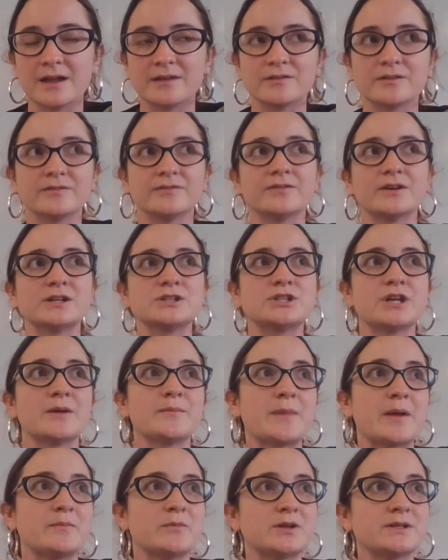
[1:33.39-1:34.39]
and refresh our
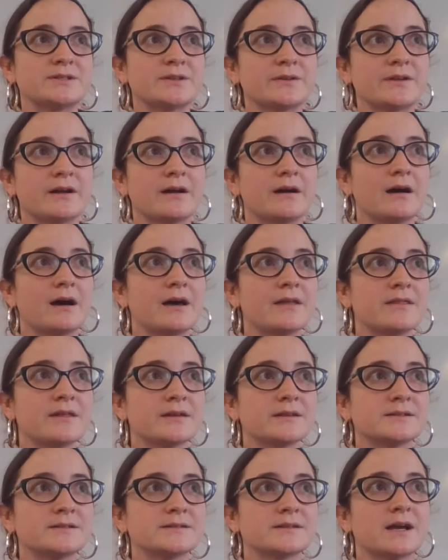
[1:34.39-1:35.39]
memories on our
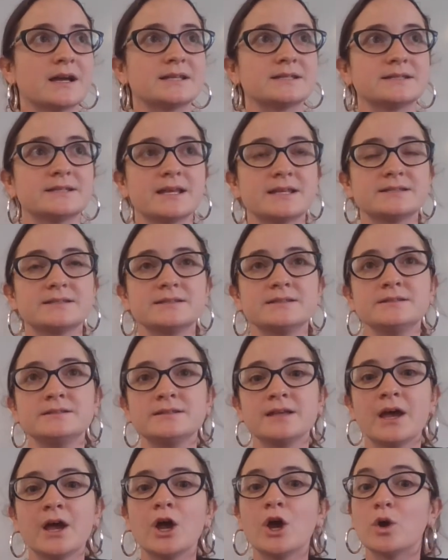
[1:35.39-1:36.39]
other science lessons,